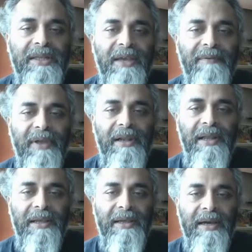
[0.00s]
They
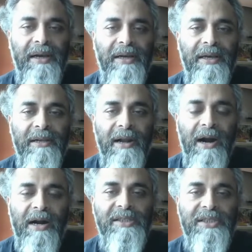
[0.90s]
will
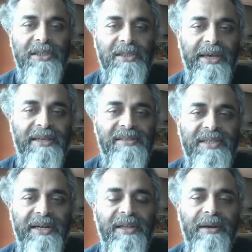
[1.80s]
enlarge,
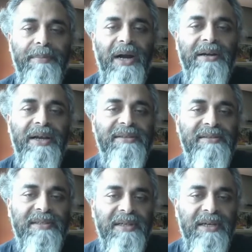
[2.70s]
extend their
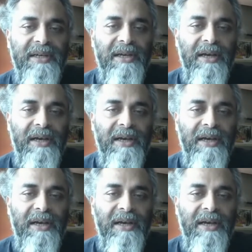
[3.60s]
markets.